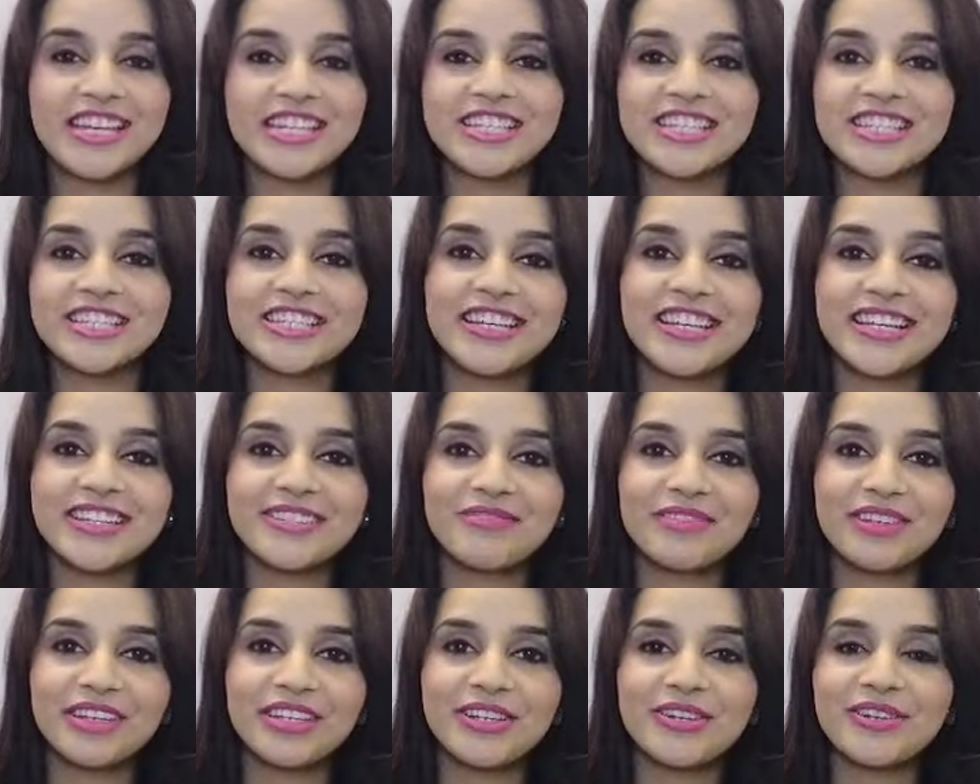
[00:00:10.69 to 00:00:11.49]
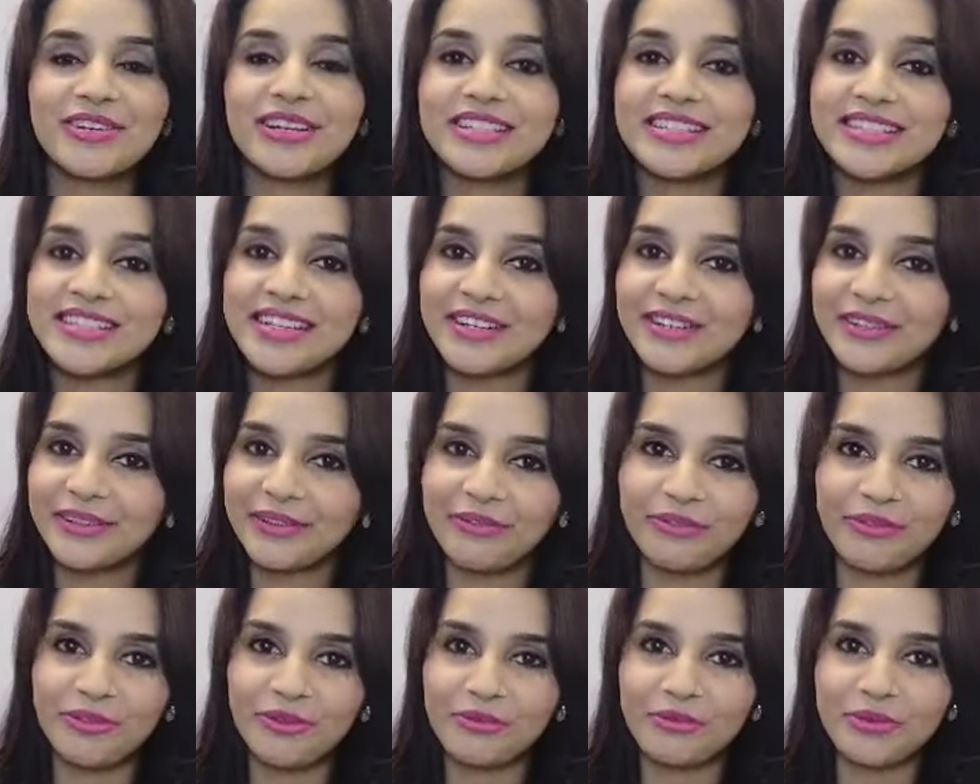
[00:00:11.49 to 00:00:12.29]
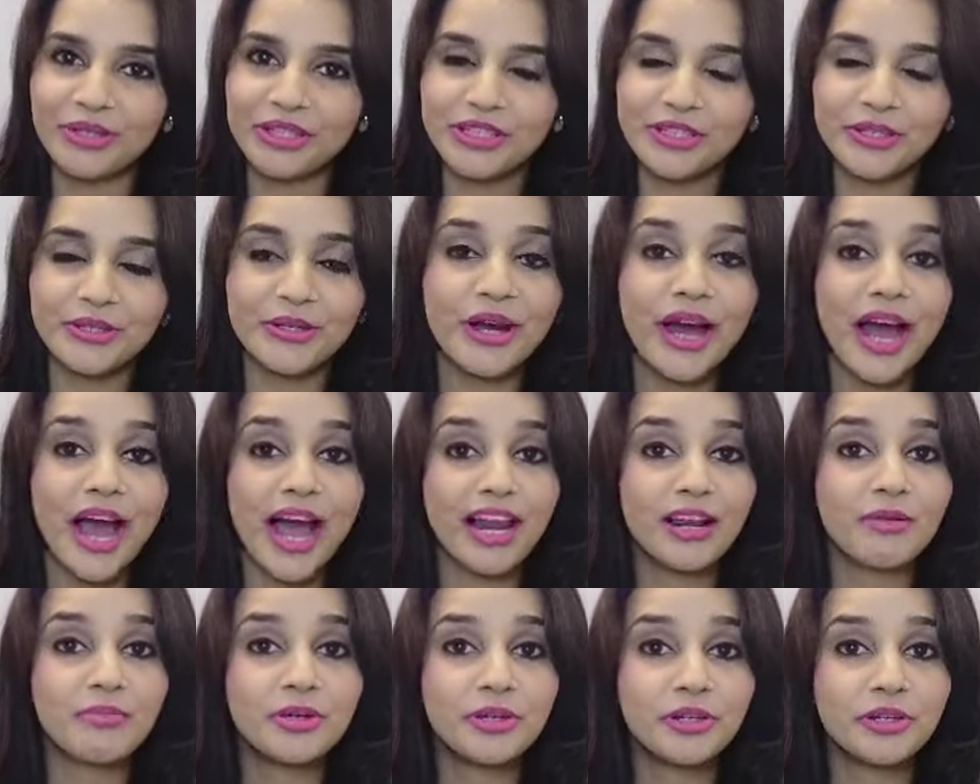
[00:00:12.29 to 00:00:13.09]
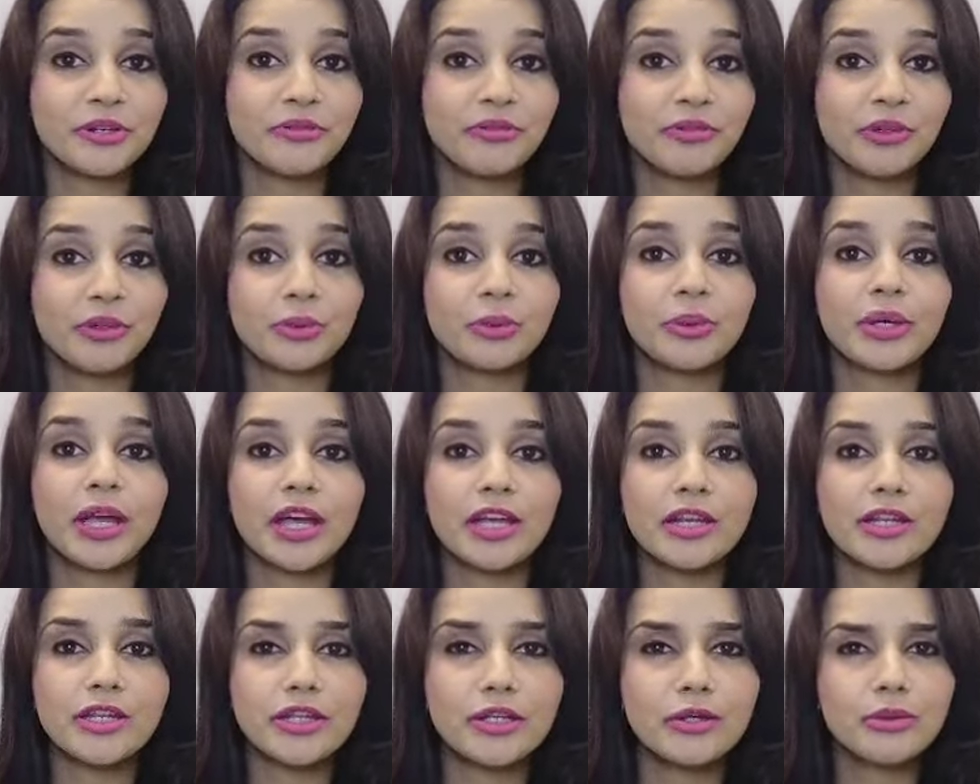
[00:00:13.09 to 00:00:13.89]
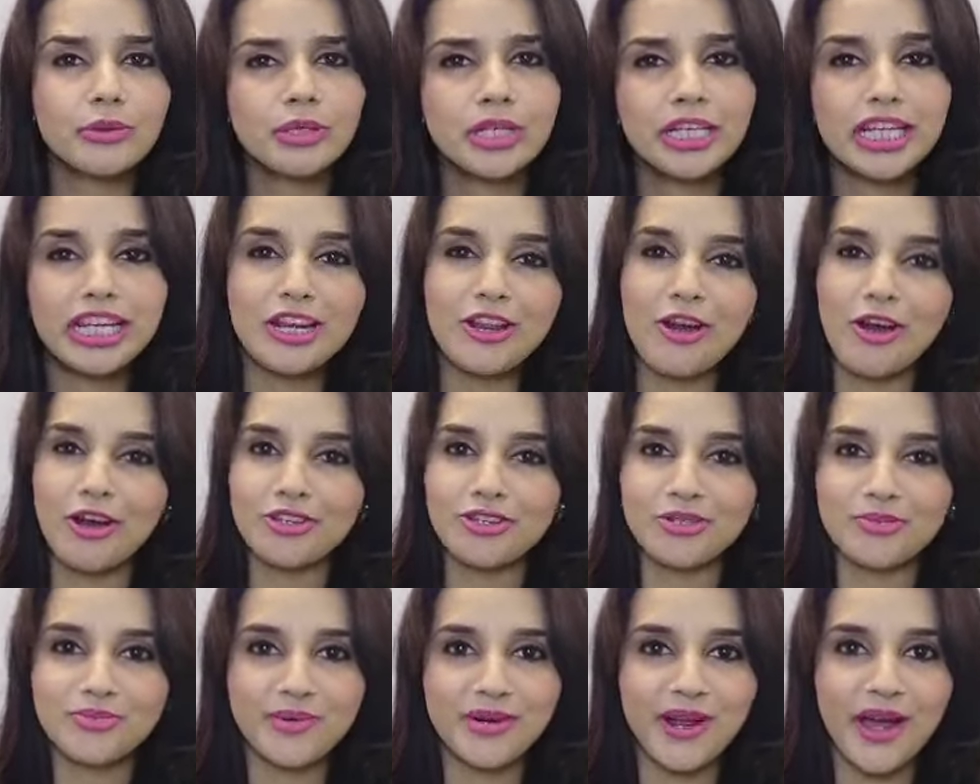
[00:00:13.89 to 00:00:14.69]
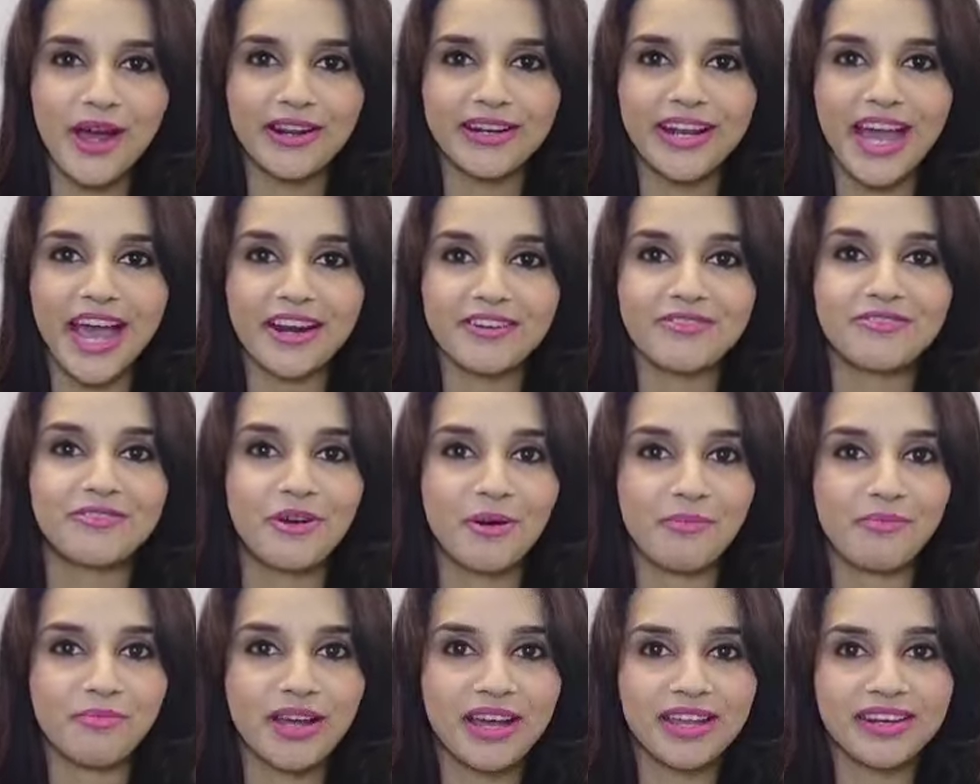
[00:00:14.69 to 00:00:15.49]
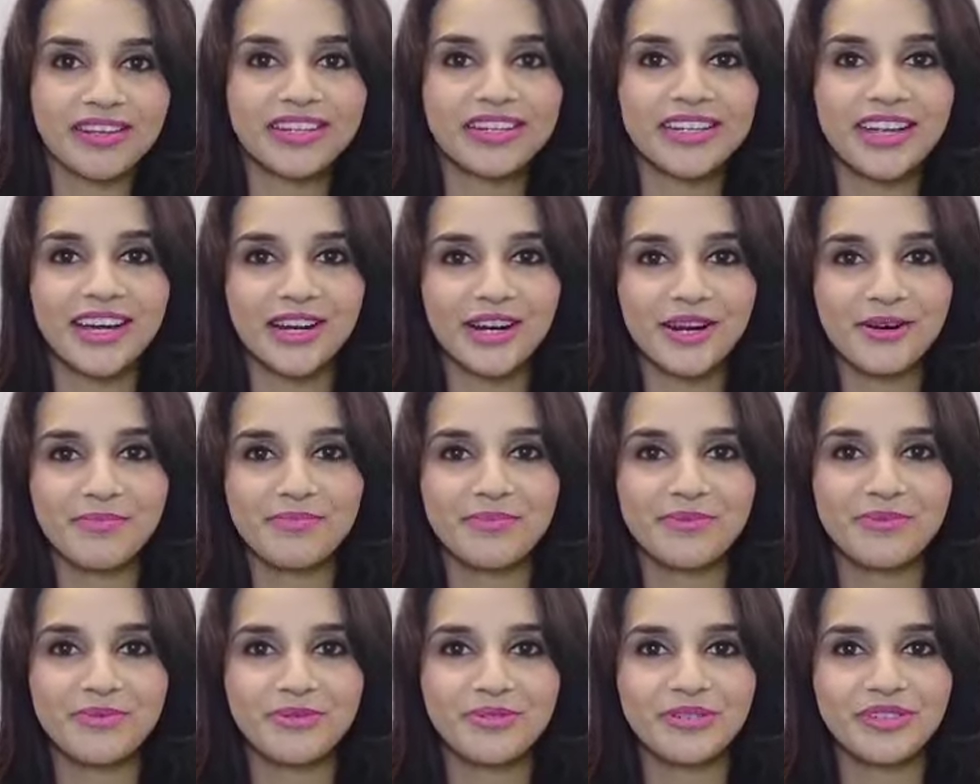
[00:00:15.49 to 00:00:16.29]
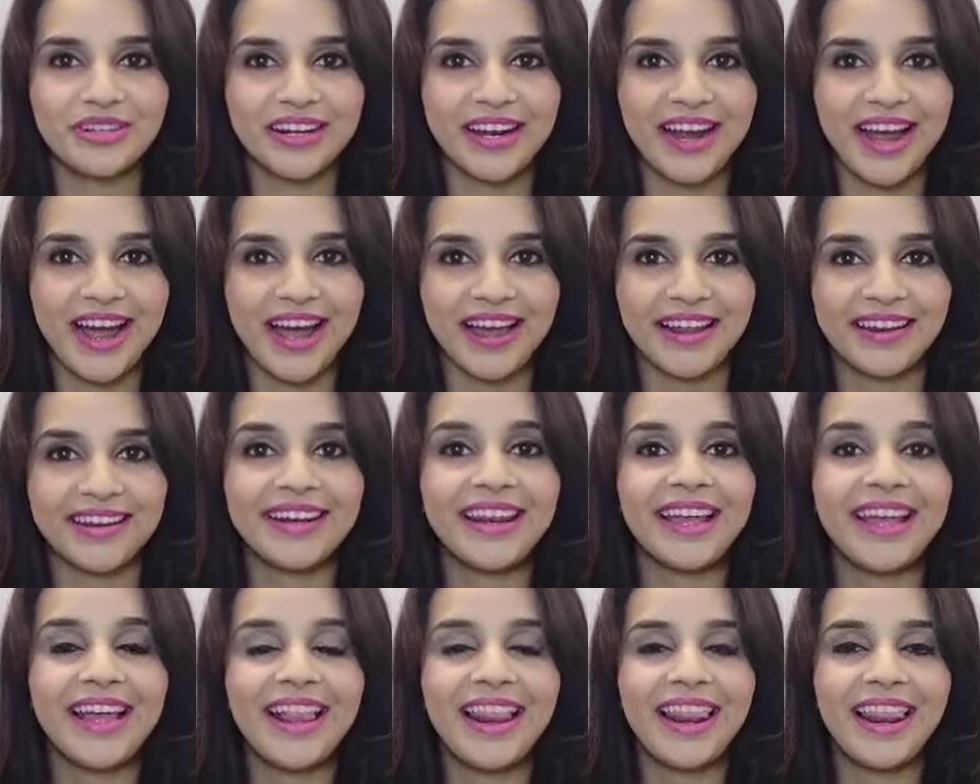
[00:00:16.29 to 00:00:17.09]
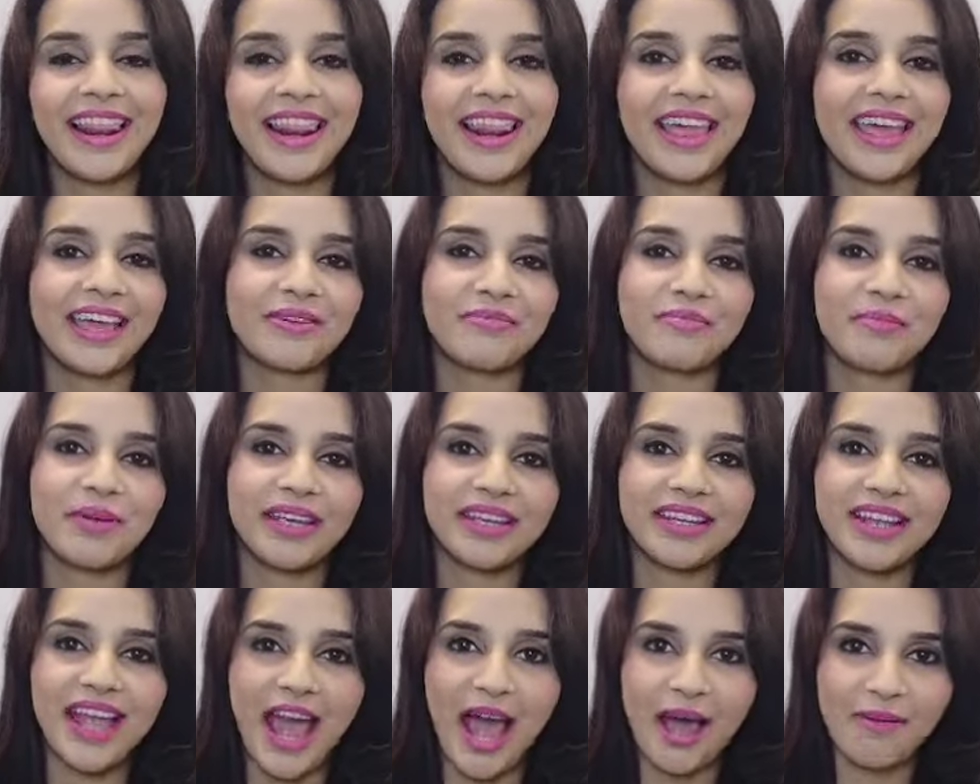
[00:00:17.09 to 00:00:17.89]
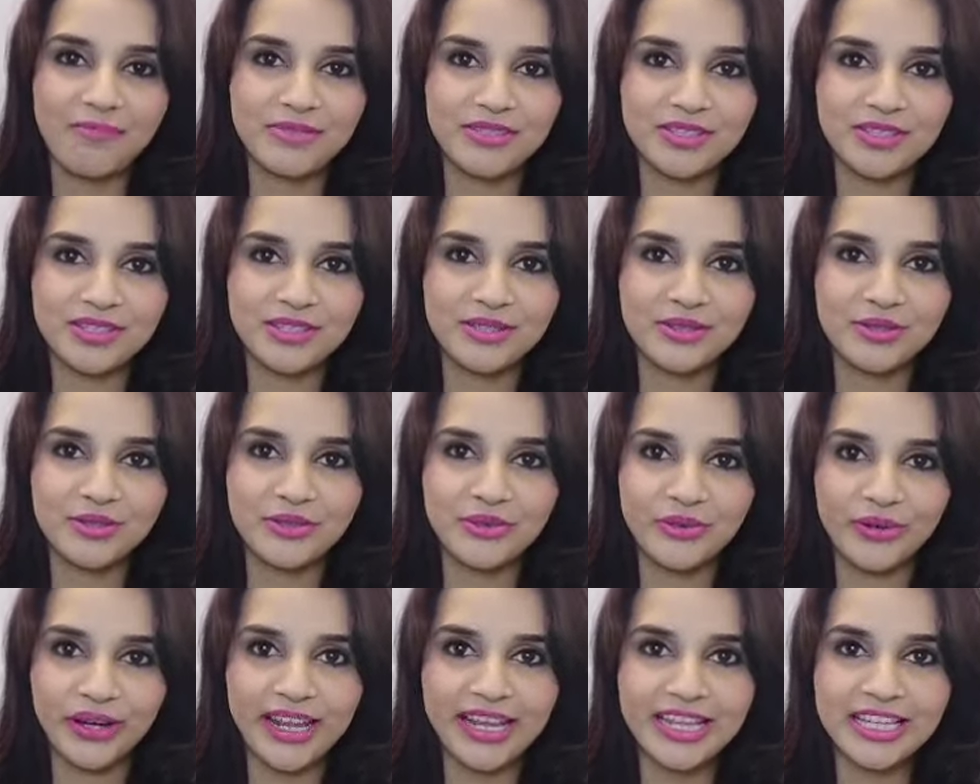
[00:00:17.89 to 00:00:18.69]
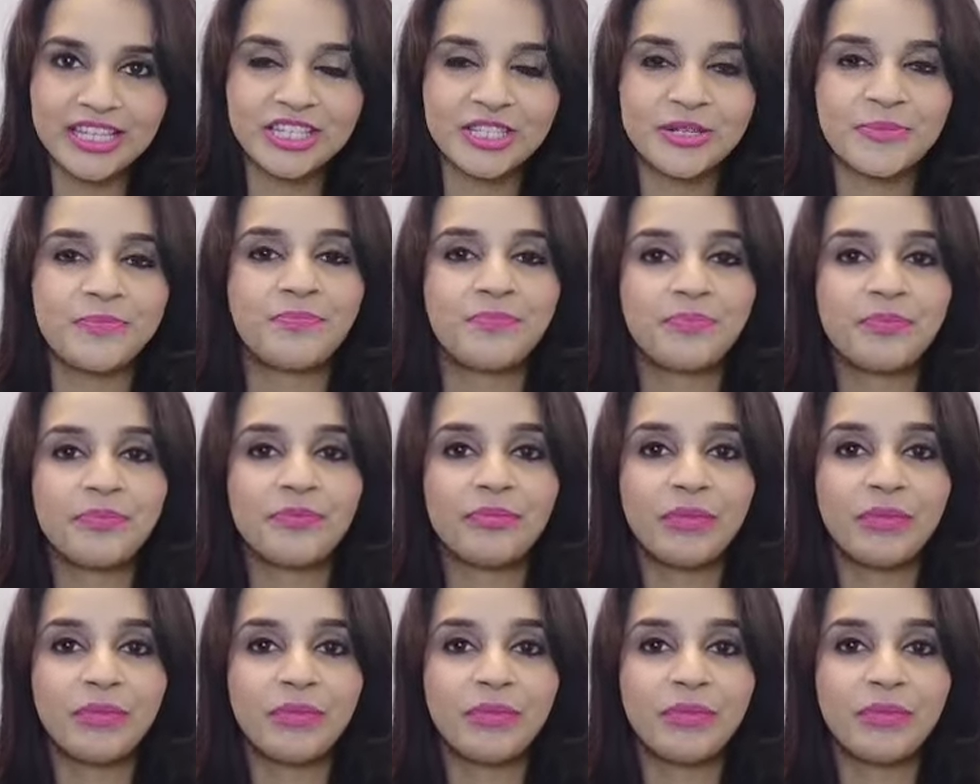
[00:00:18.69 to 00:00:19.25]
Today's video is a review video. I'll be reviewing a newly launched product from Kareena Kapoor Khan, Lakme Absolute Range.